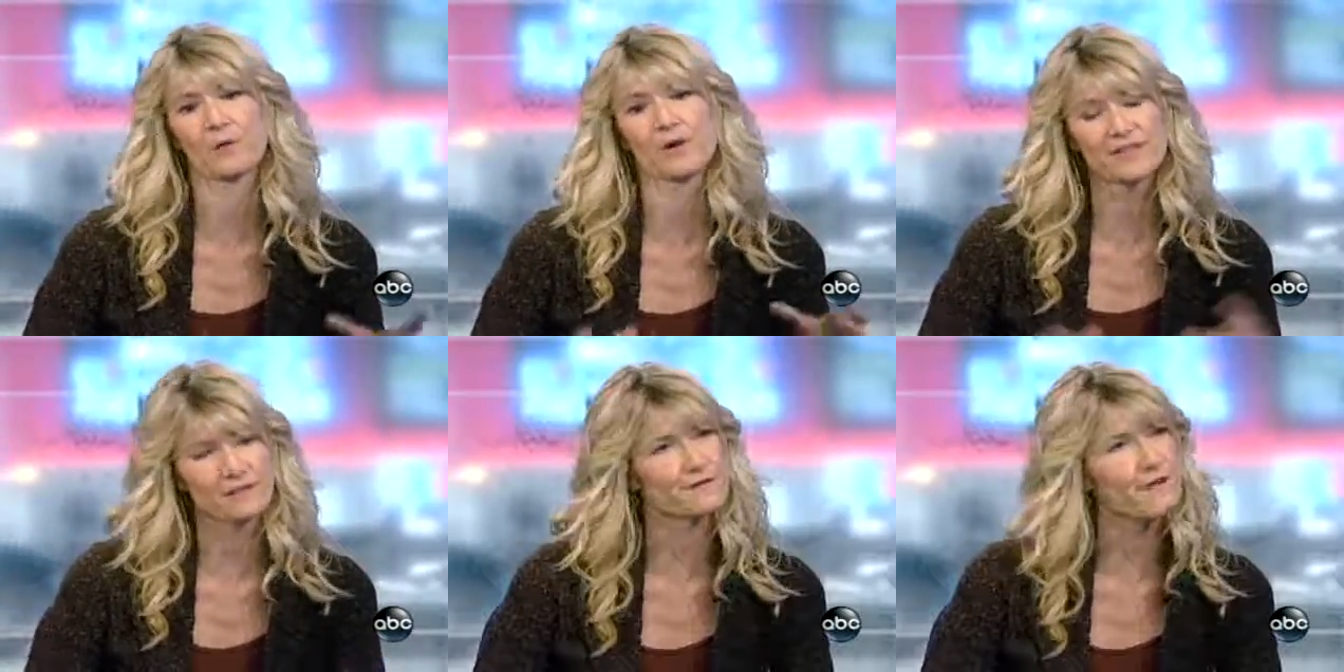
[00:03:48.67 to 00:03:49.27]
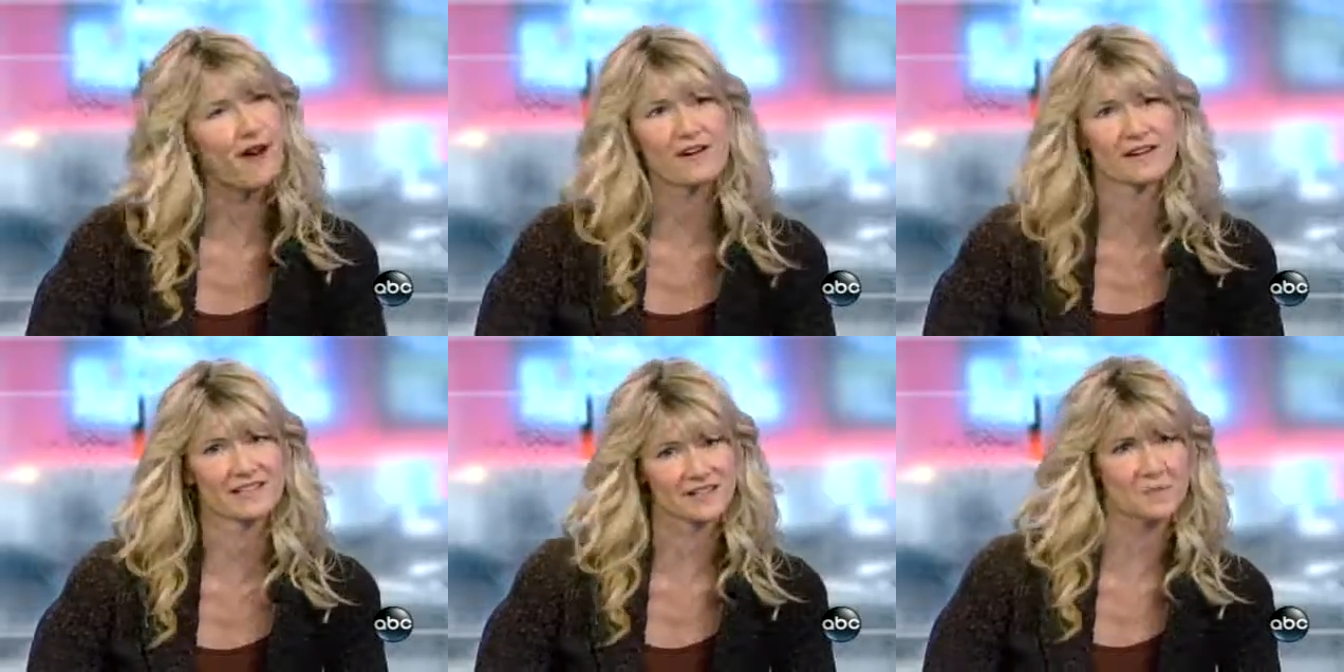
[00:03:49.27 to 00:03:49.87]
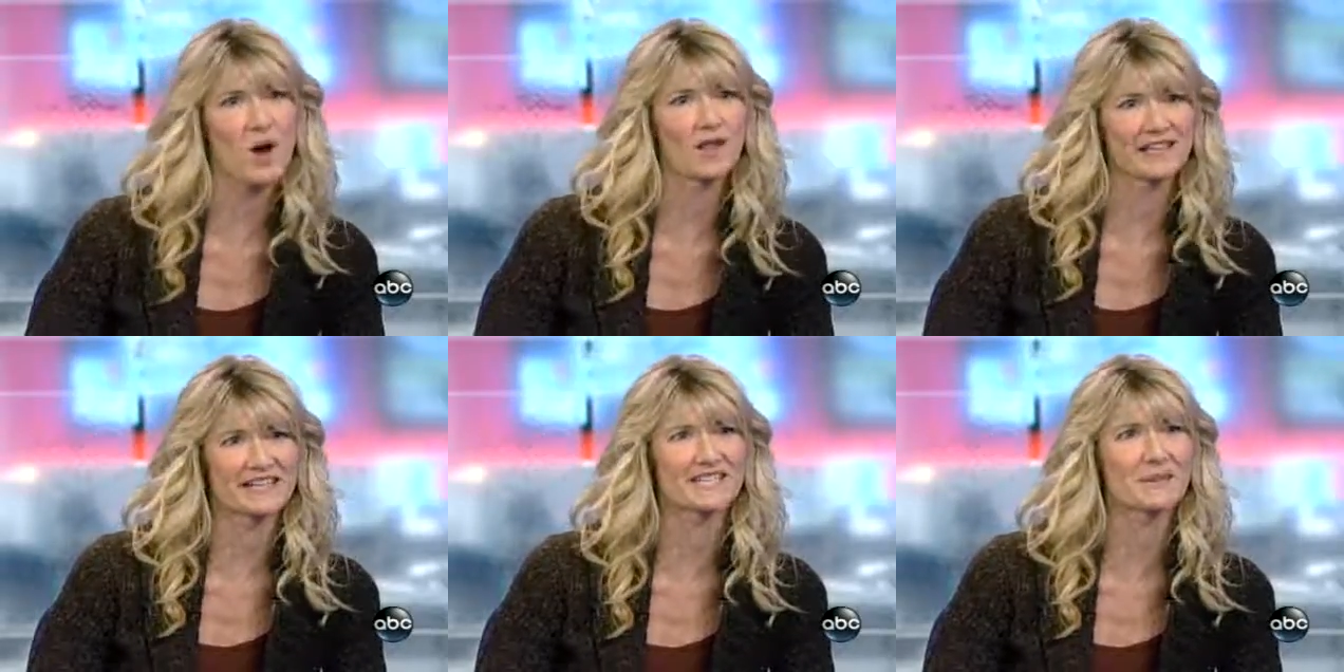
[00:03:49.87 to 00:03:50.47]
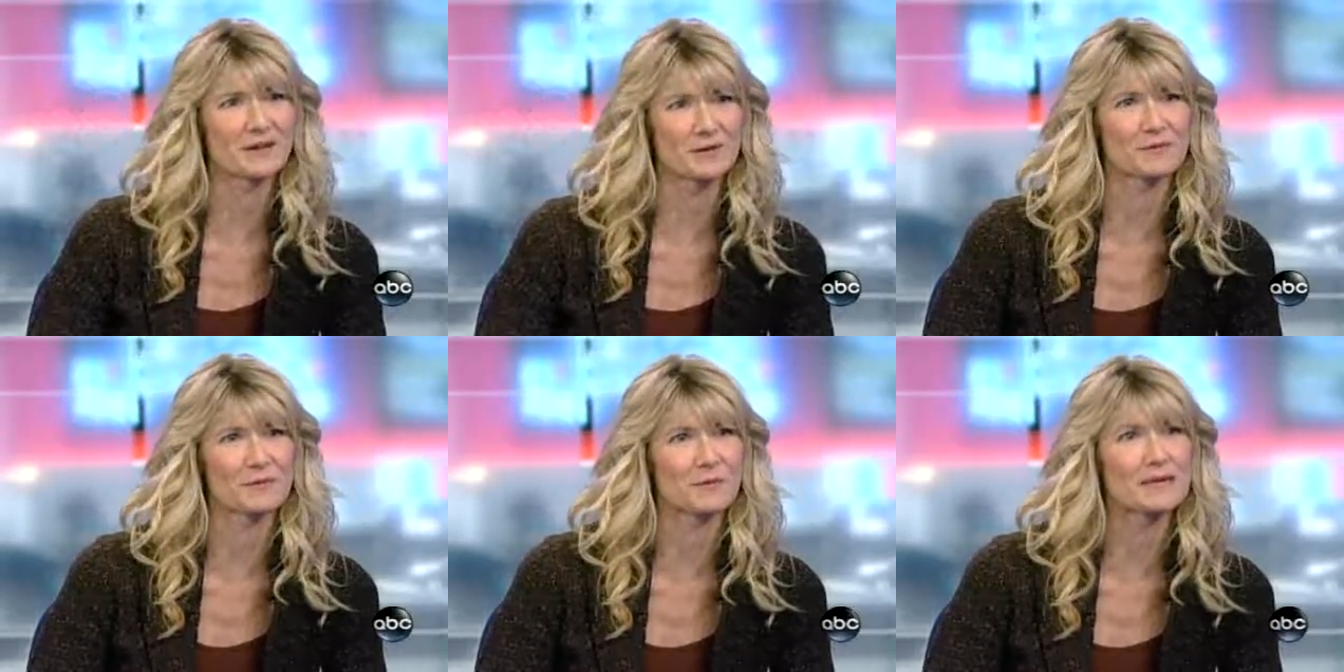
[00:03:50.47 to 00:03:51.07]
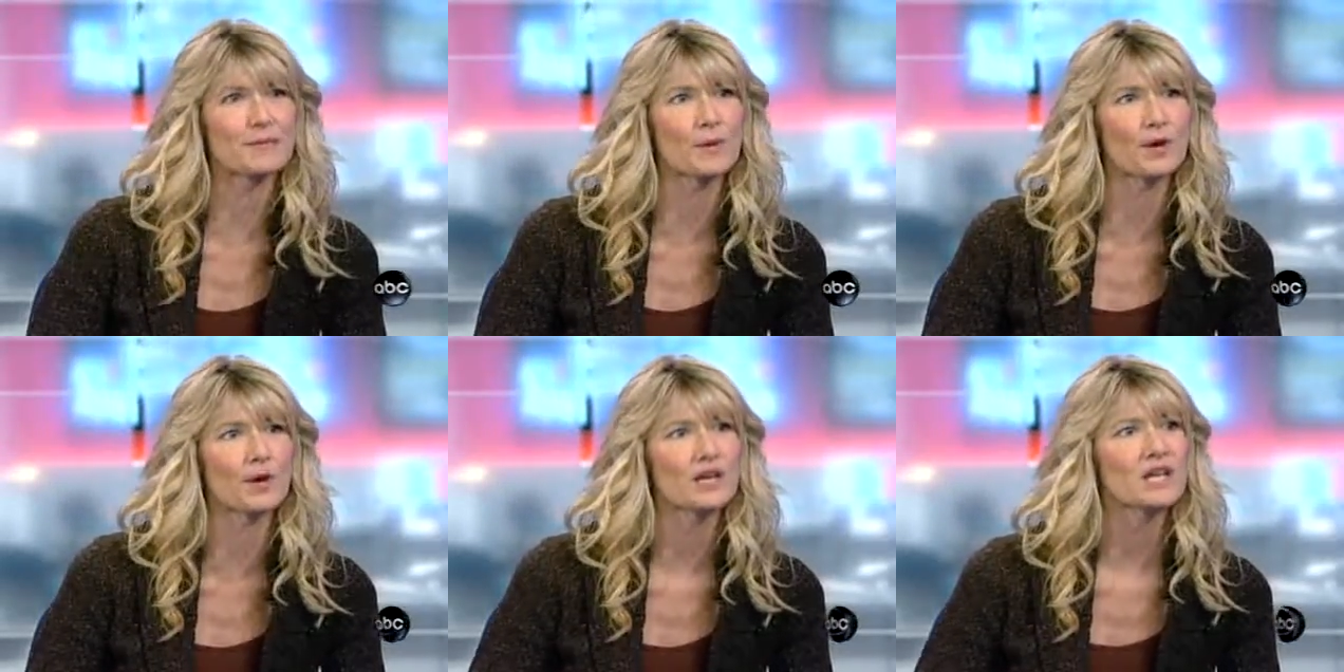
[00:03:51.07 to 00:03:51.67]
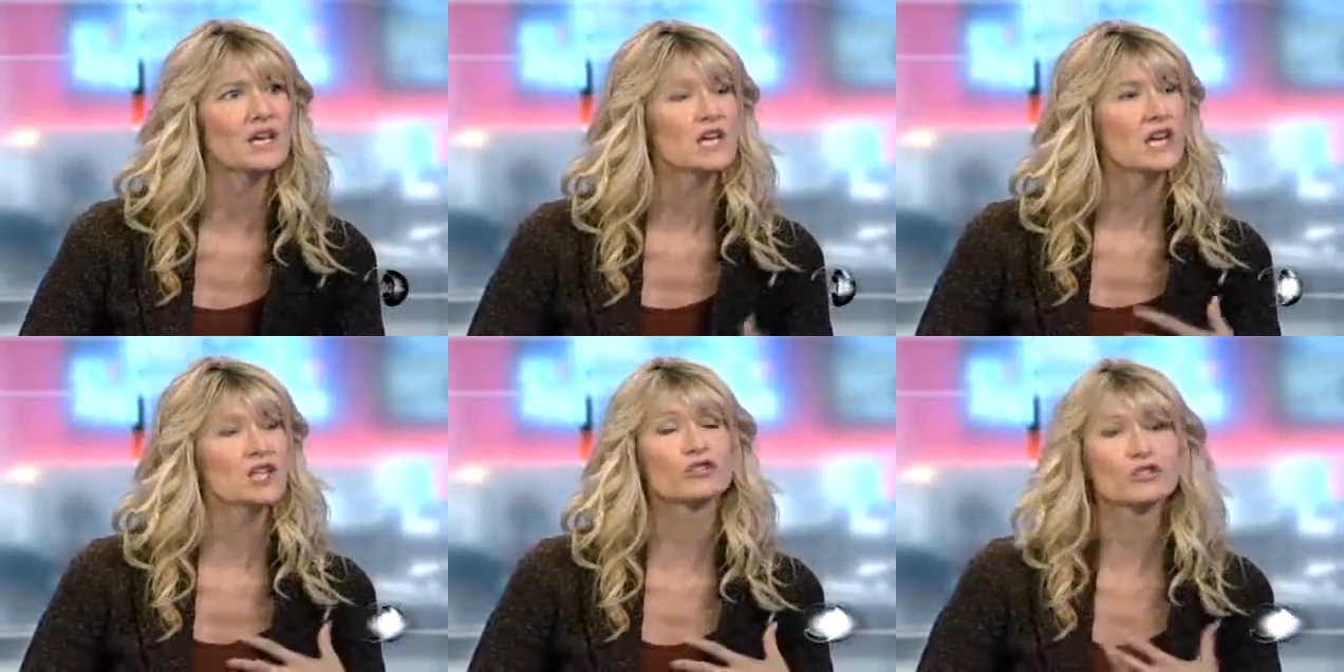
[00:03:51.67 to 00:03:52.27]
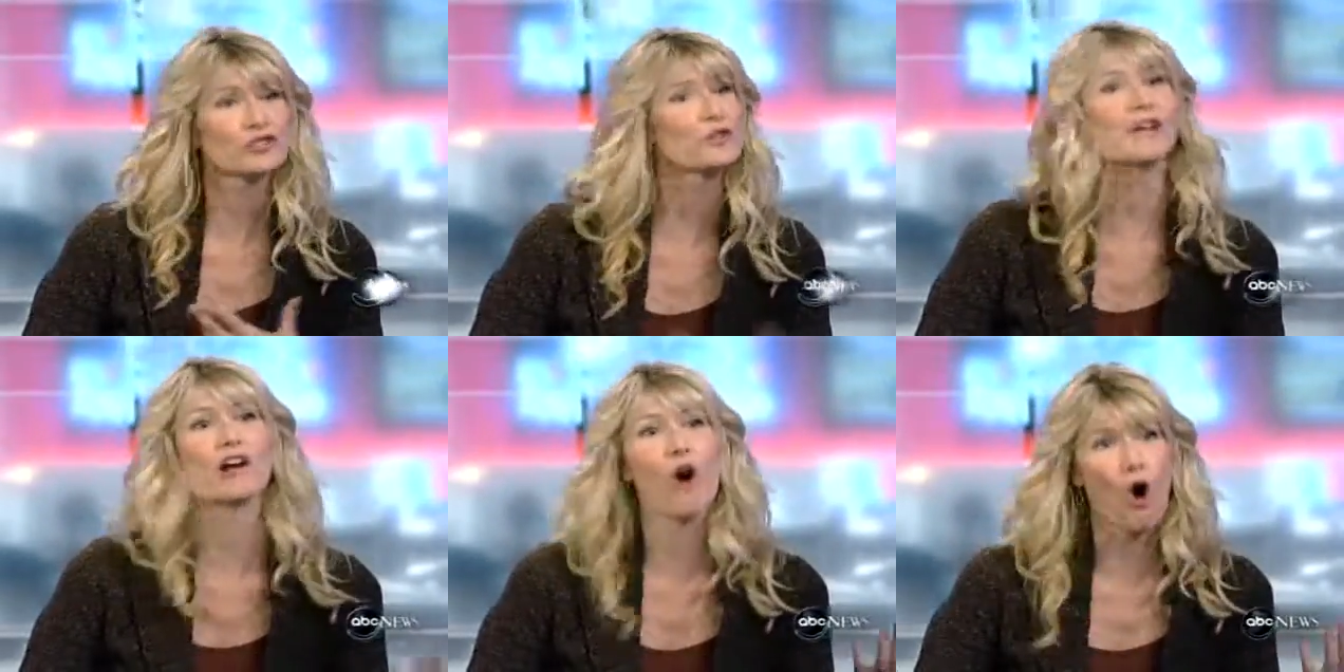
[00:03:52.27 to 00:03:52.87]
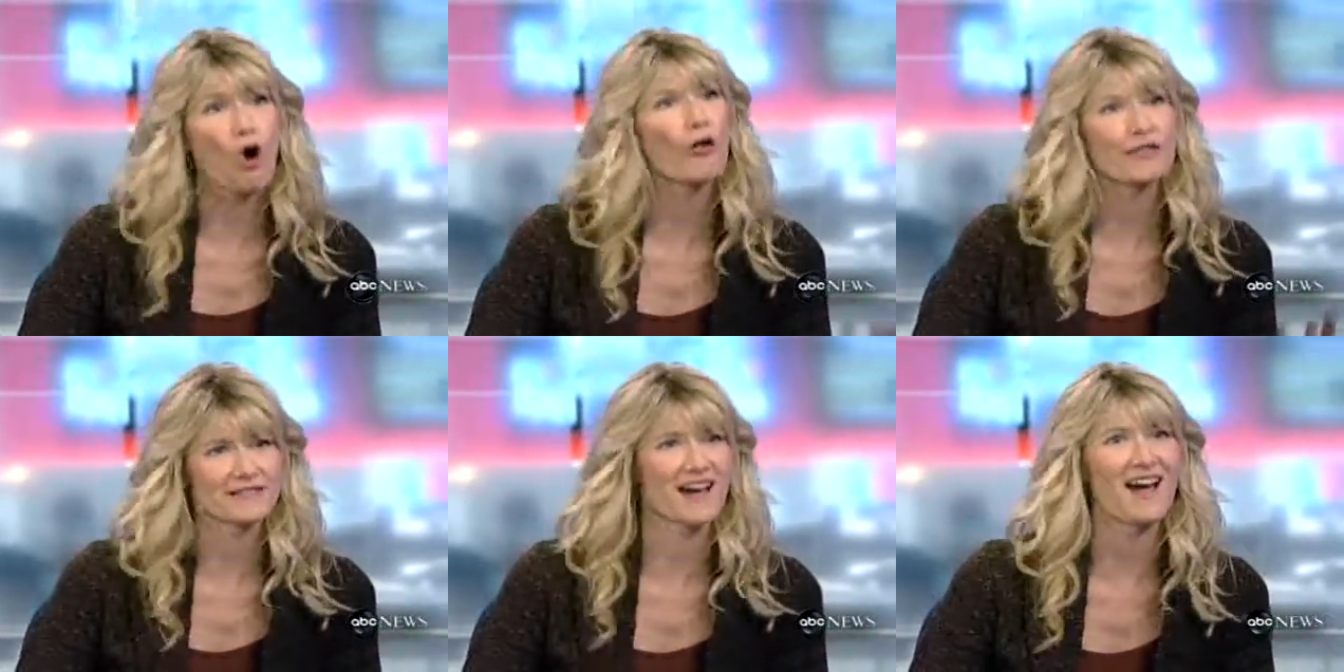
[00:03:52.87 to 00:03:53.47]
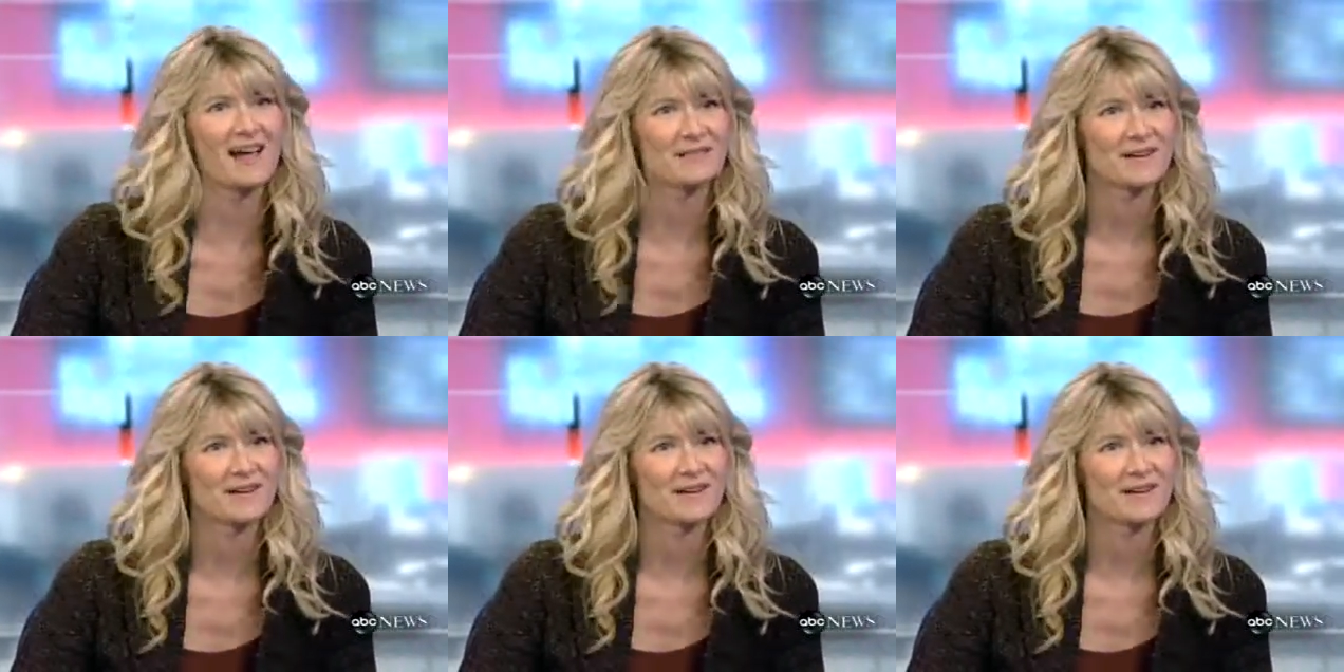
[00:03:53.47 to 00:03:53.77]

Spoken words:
with a very small and intimate group of people, you're shooting all the time.